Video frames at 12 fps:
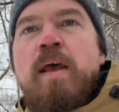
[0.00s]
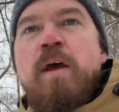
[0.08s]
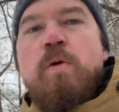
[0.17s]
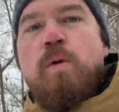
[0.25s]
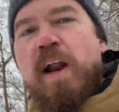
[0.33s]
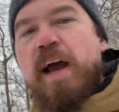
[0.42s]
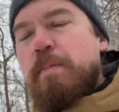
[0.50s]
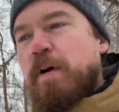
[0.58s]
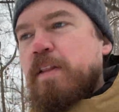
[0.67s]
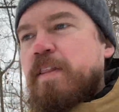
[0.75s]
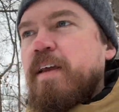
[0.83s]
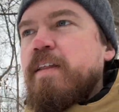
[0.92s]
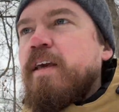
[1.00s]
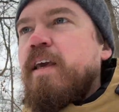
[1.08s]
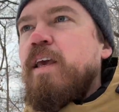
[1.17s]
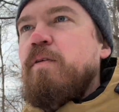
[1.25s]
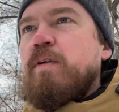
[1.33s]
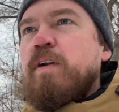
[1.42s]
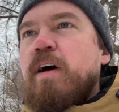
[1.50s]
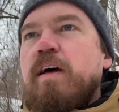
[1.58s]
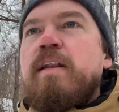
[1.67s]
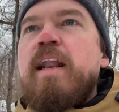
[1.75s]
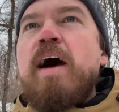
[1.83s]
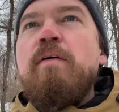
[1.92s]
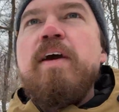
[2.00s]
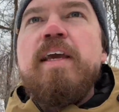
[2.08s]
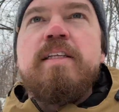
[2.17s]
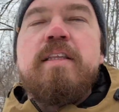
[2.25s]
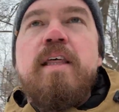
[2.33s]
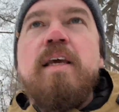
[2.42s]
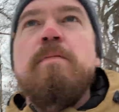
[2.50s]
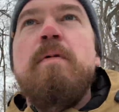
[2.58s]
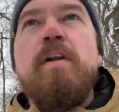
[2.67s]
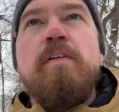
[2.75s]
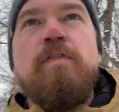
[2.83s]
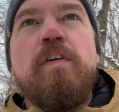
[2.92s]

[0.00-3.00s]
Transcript: When I think of the Keweenaw, now I get to think about it for